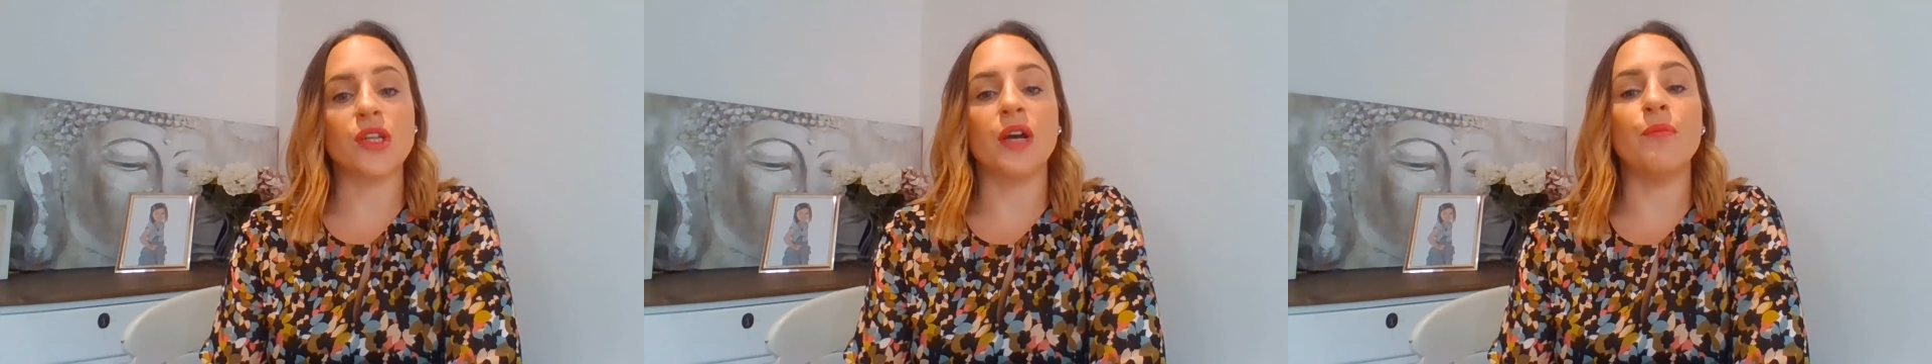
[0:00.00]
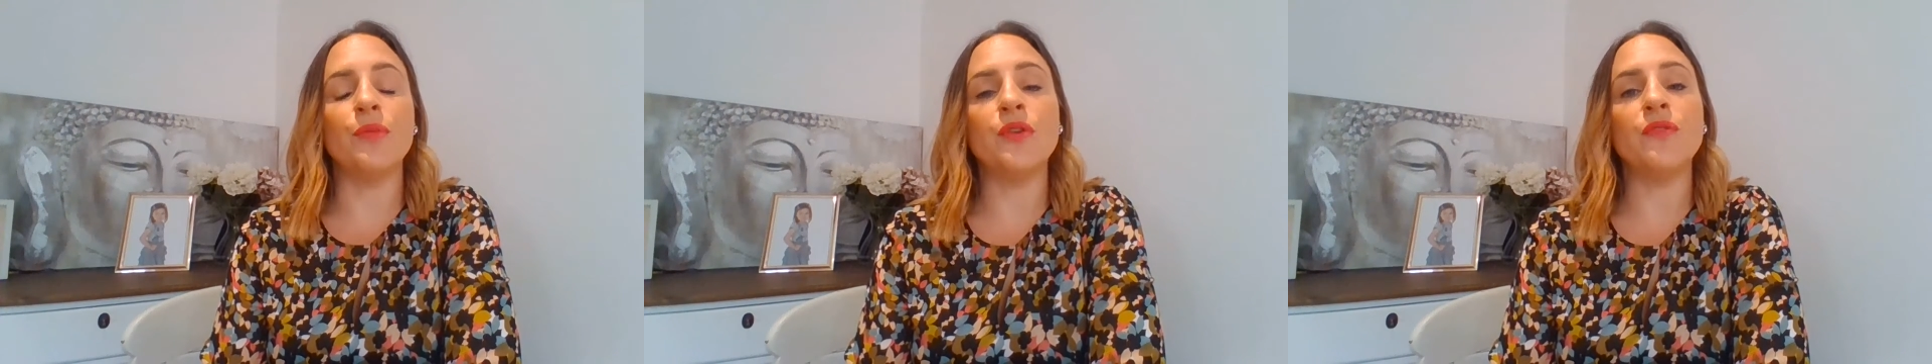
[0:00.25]

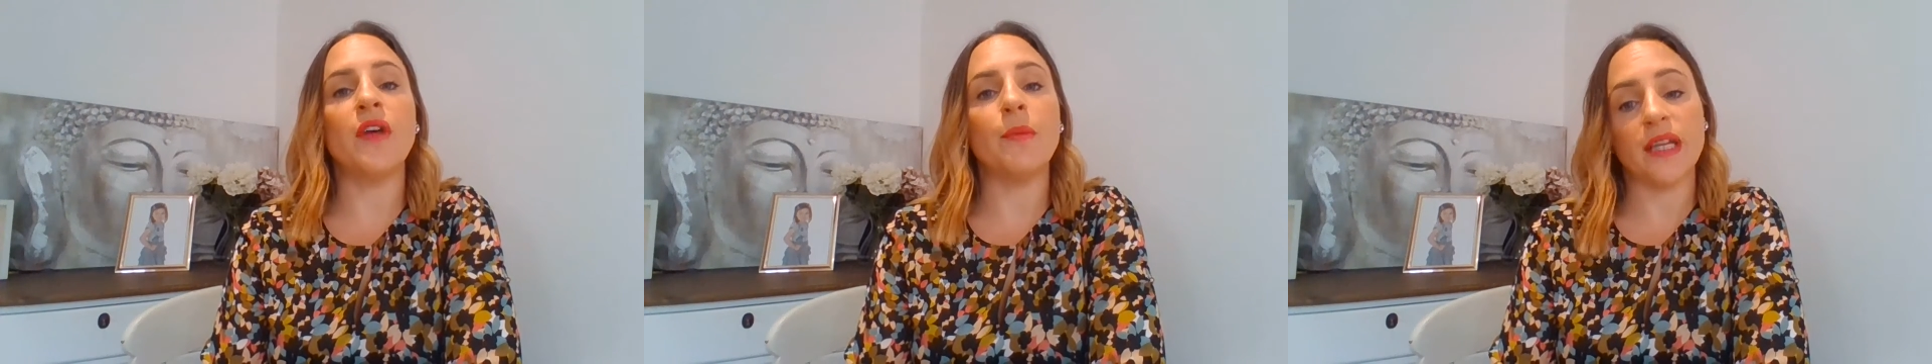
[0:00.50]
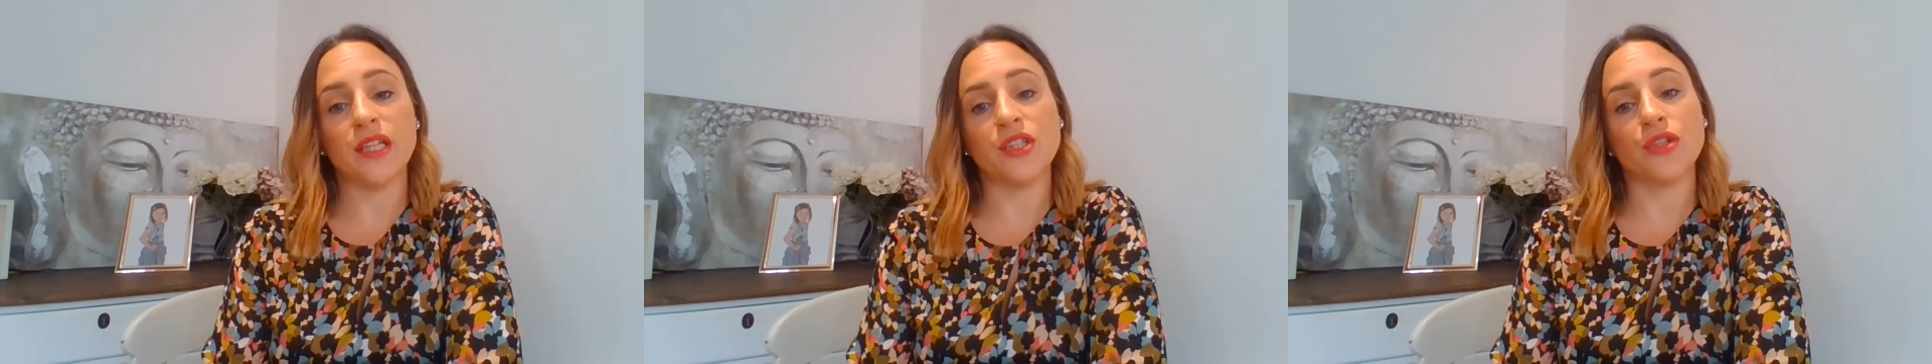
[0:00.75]
and move them
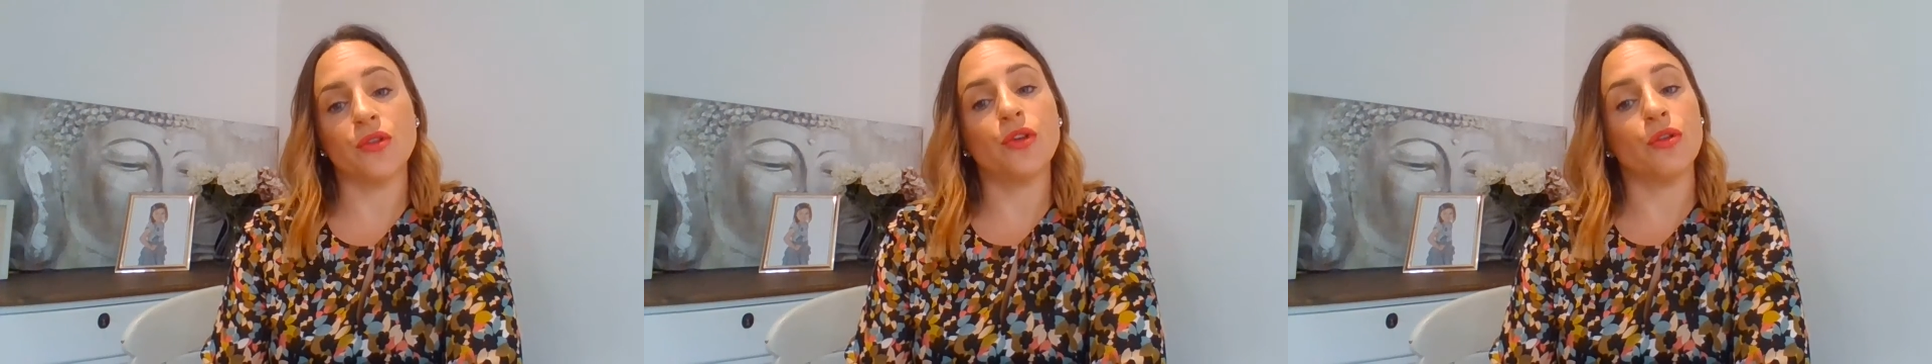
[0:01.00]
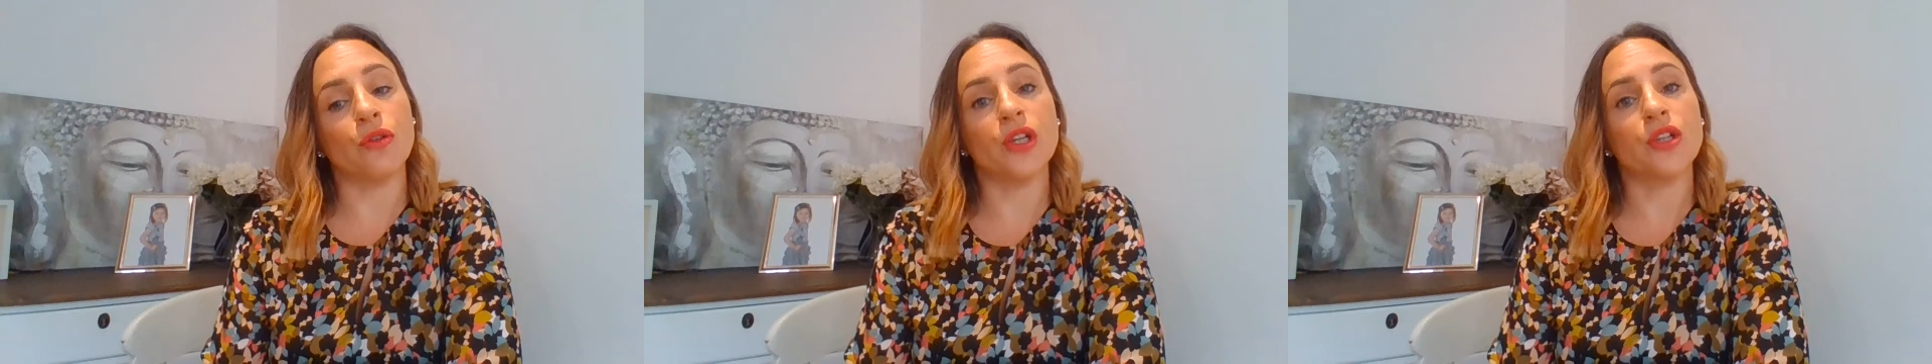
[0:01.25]
into the
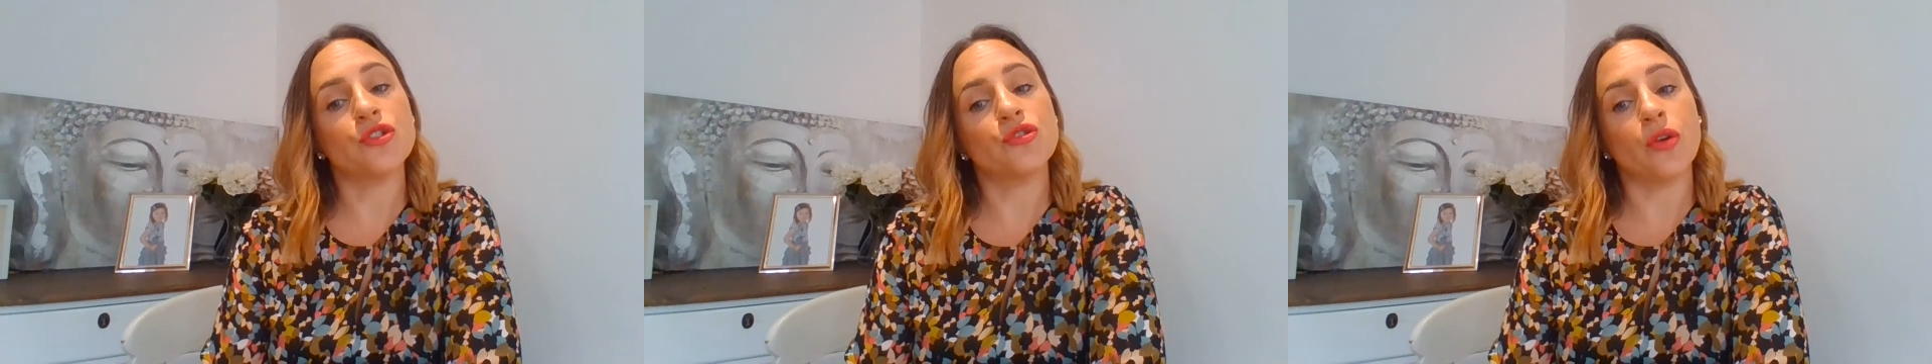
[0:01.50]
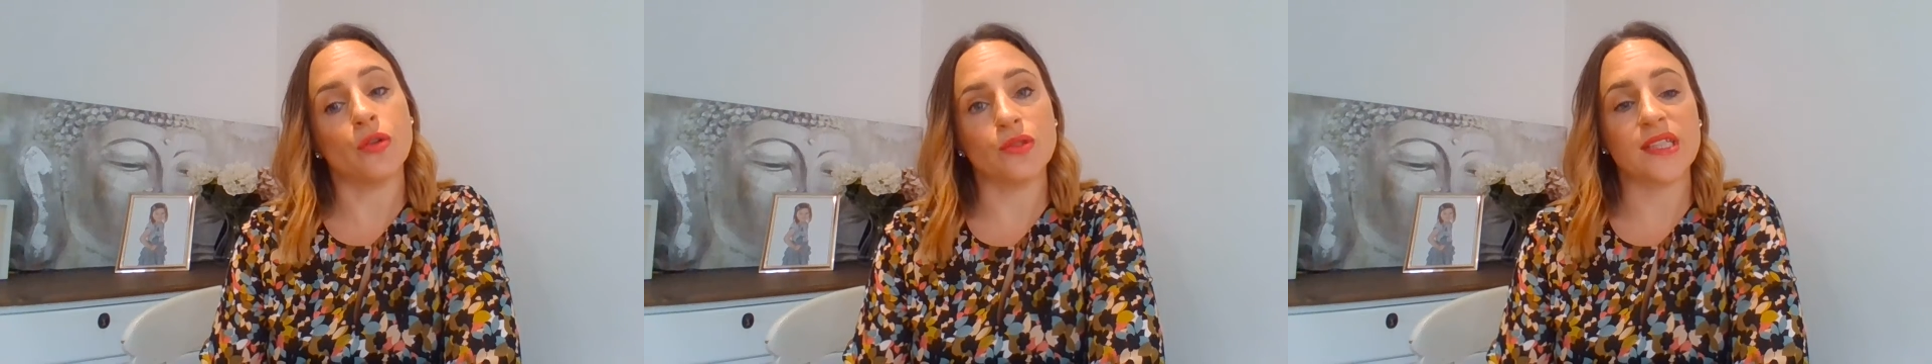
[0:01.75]
current
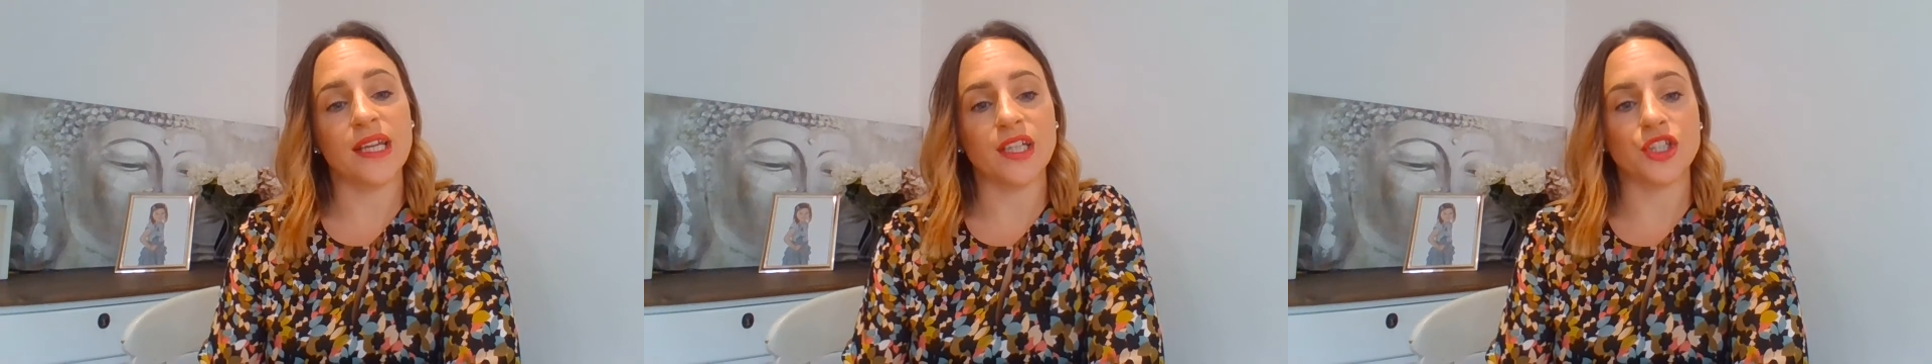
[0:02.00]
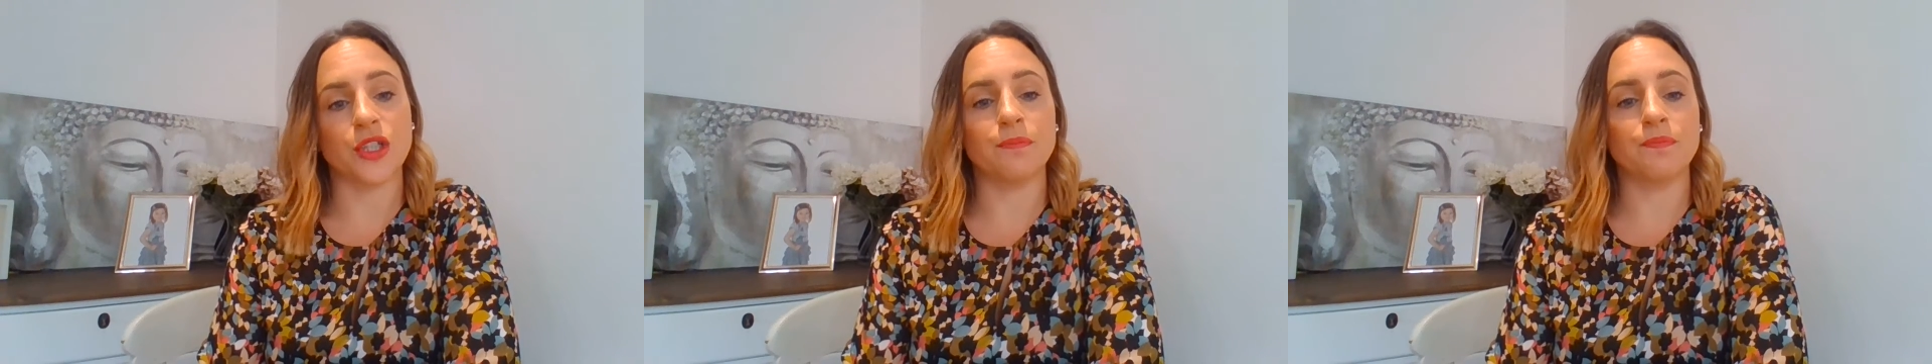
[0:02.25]
controls
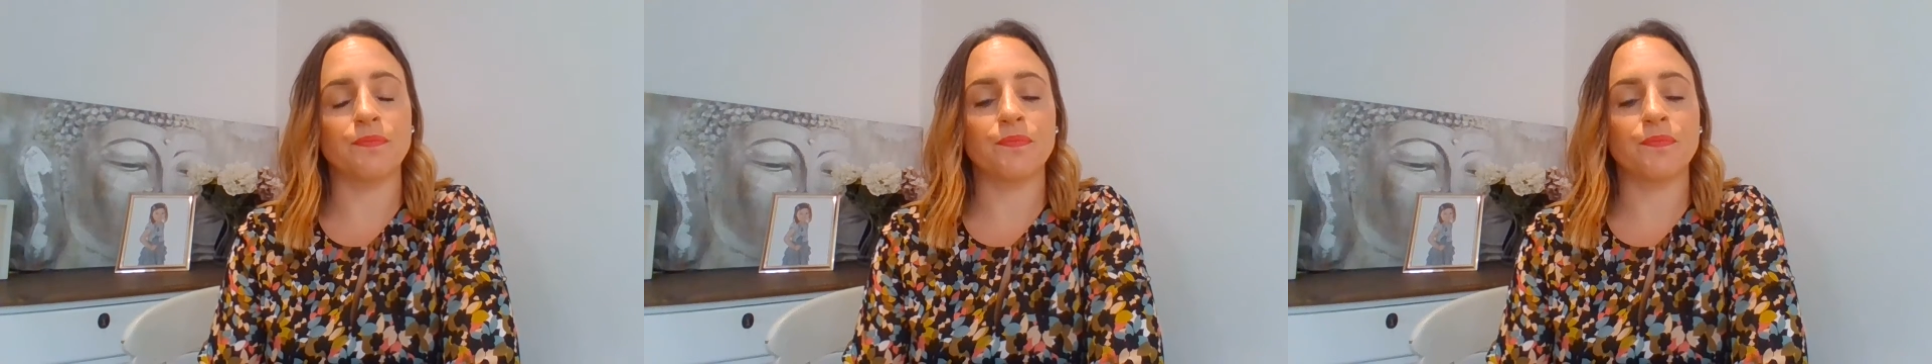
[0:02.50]
section.